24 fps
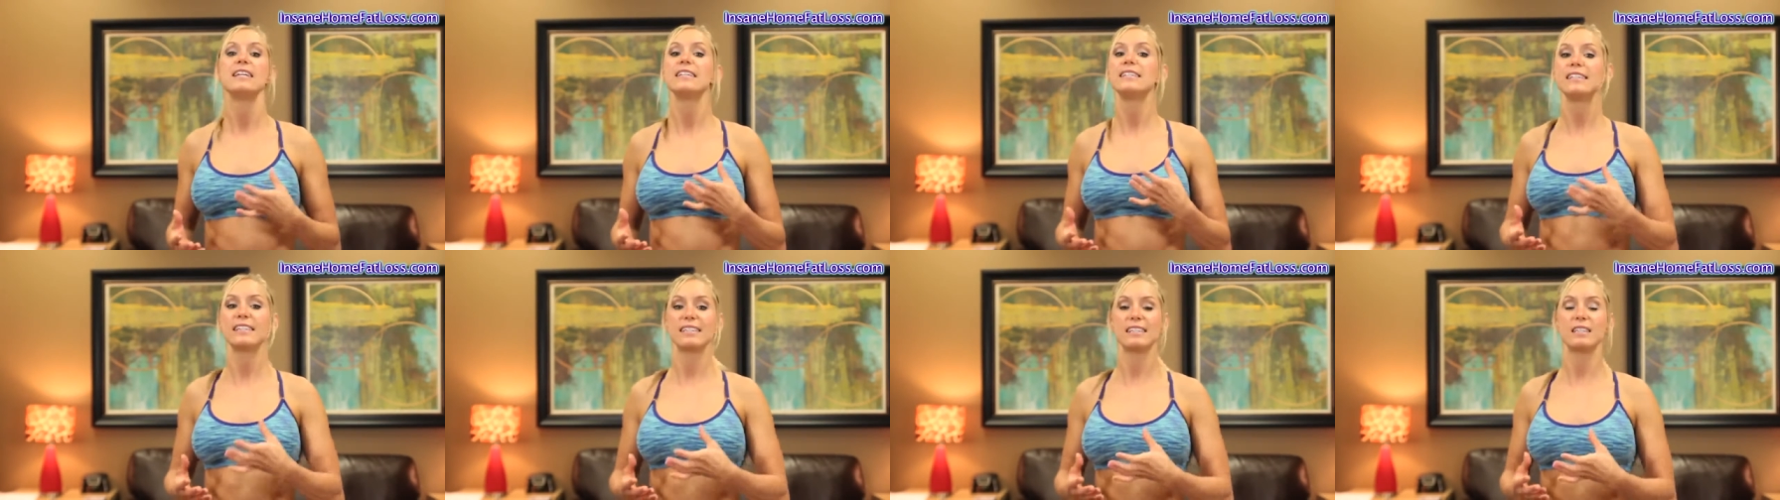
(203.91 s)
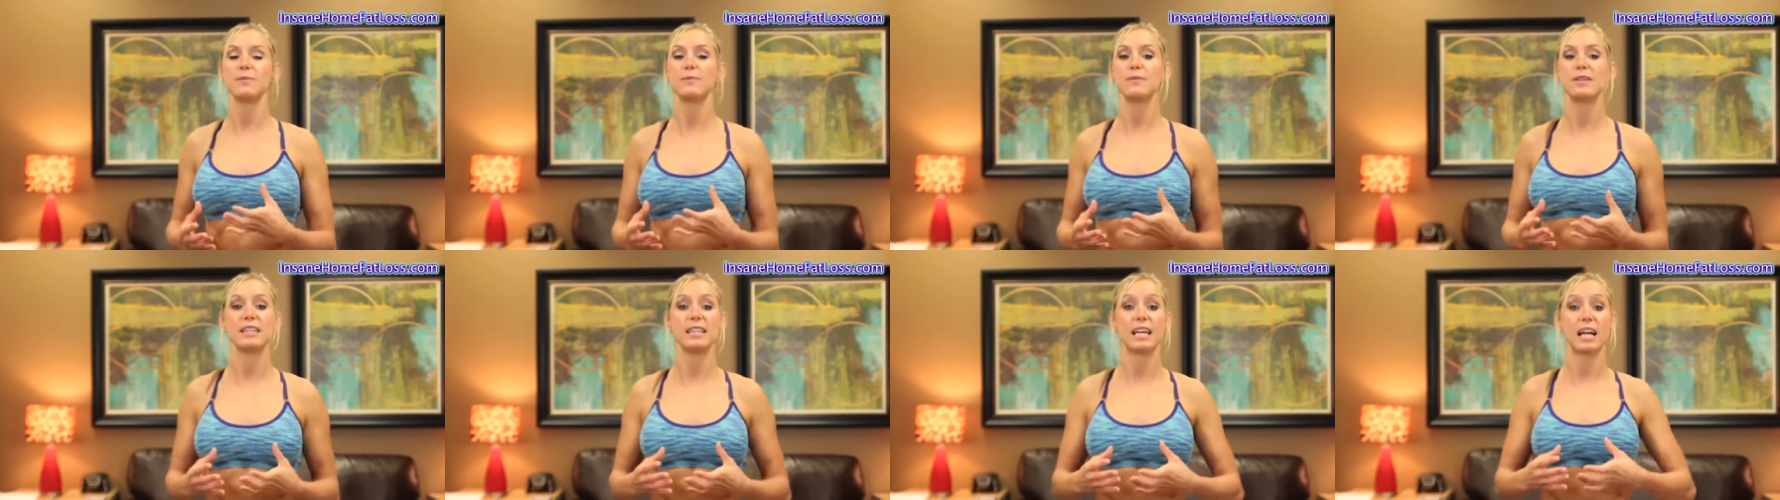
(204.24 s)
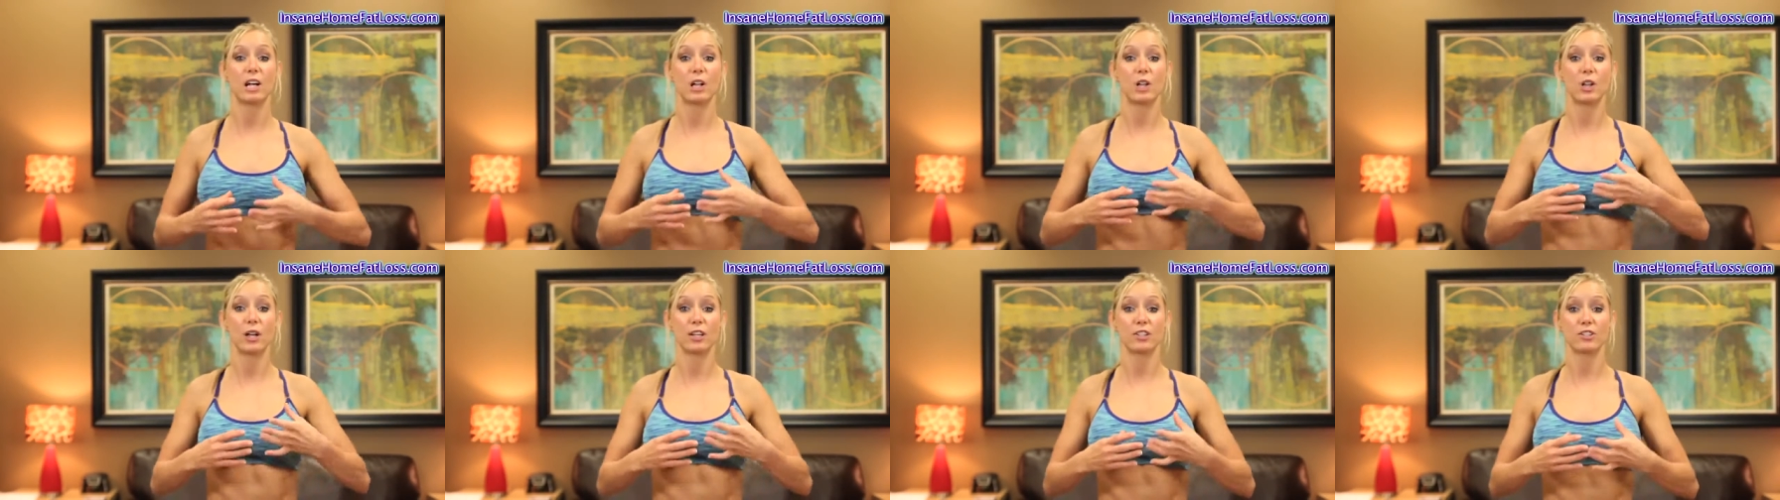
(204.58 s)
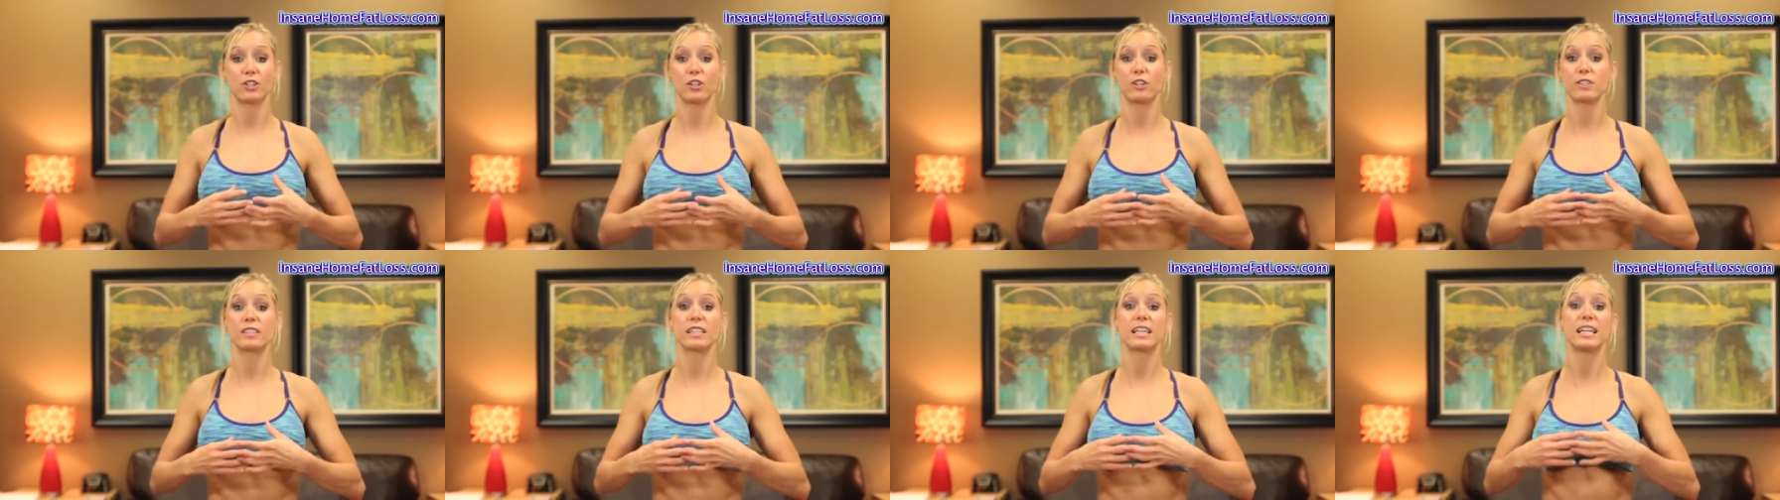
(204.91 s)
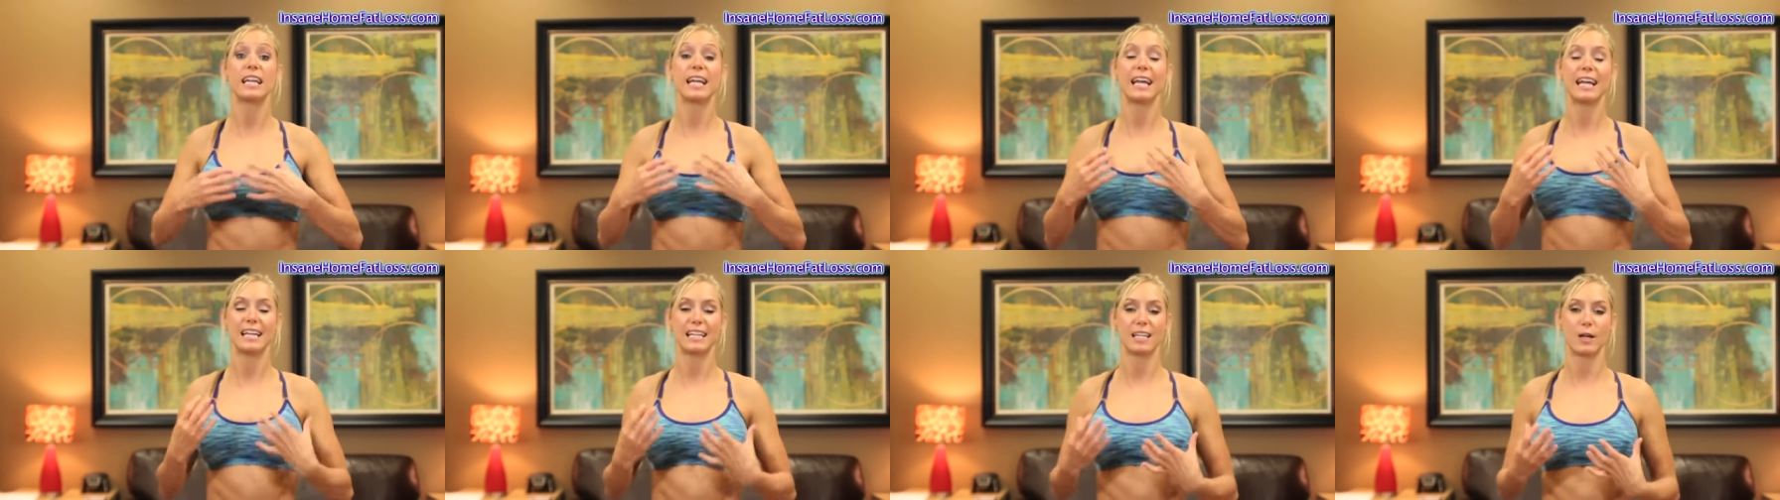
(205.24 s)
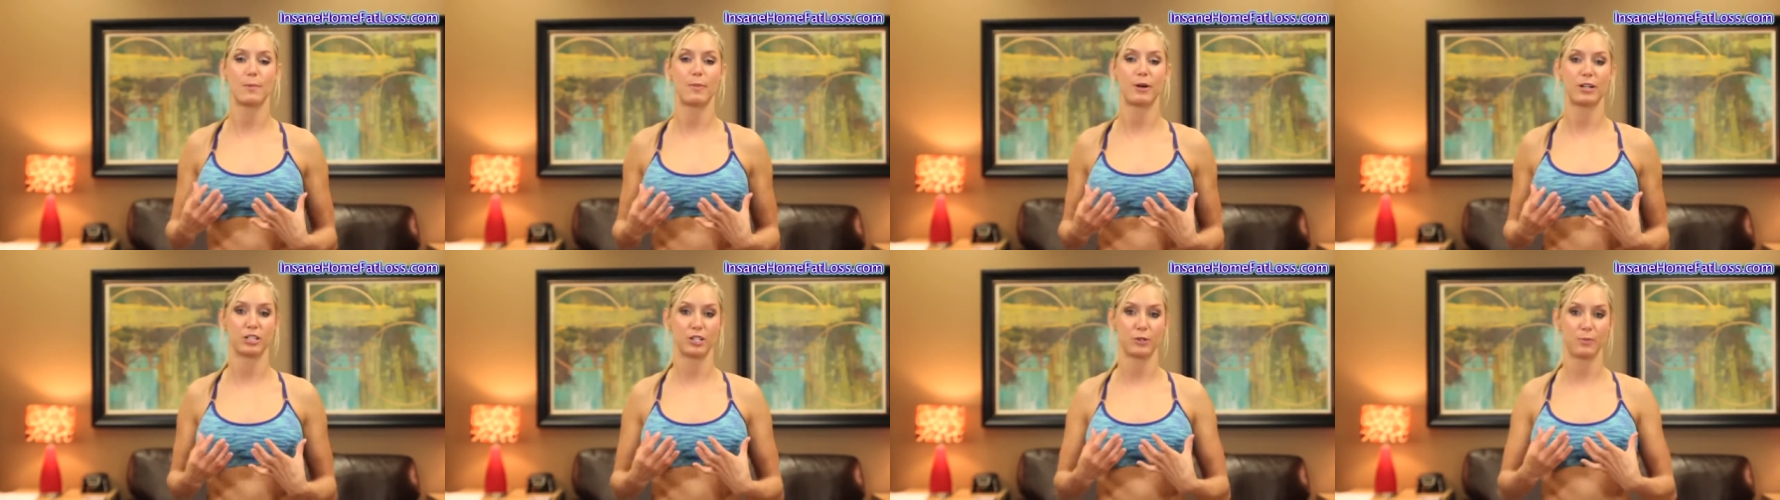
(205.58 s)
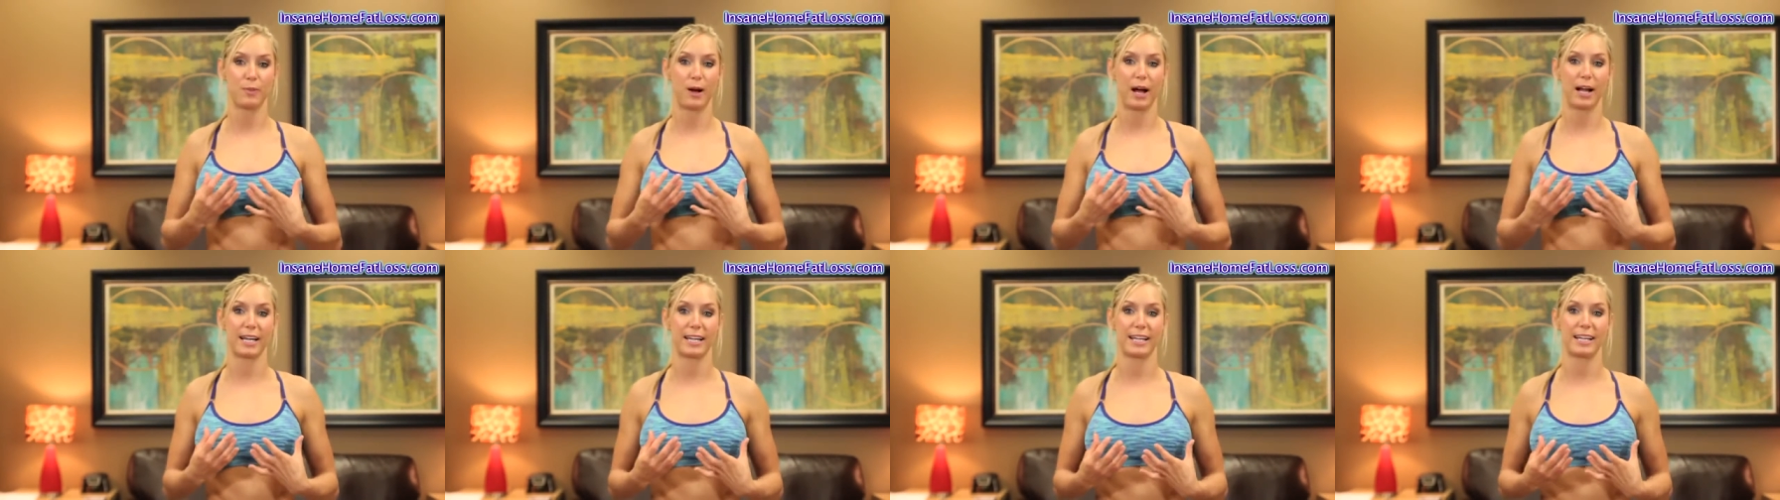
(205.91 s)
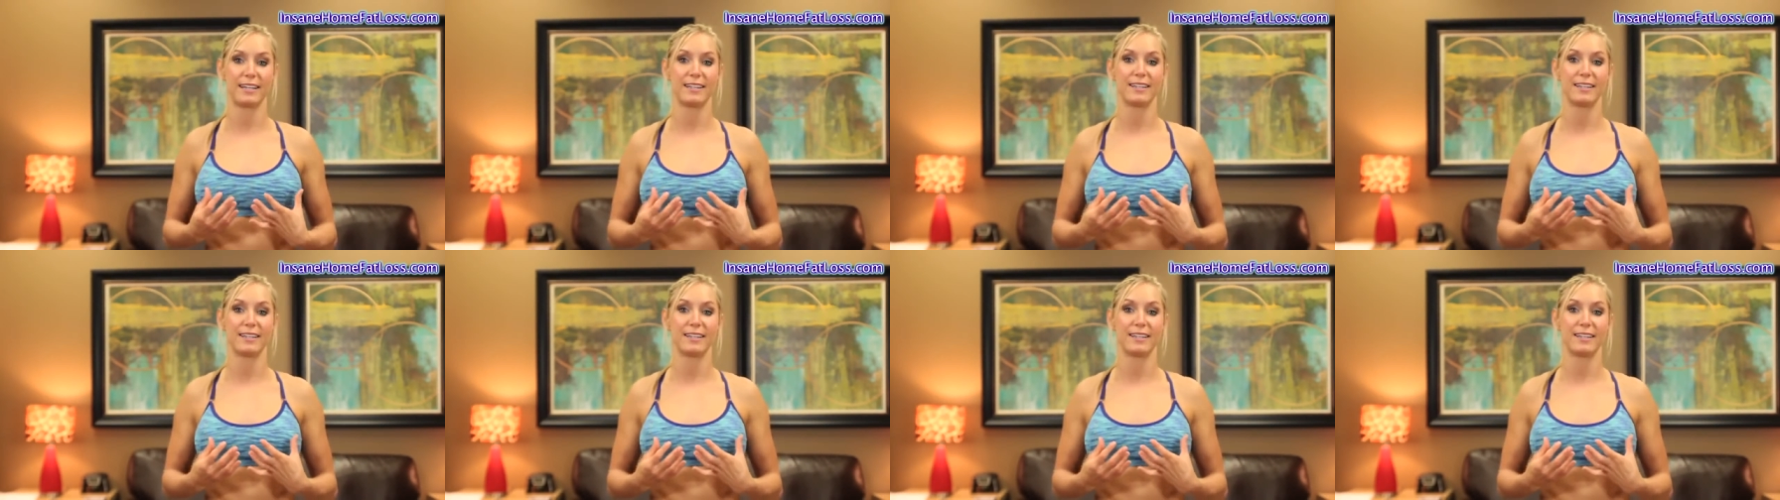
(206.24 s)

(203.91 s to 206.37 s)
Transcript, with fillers: doesn't mean that cholesterol is gonna end up on your body.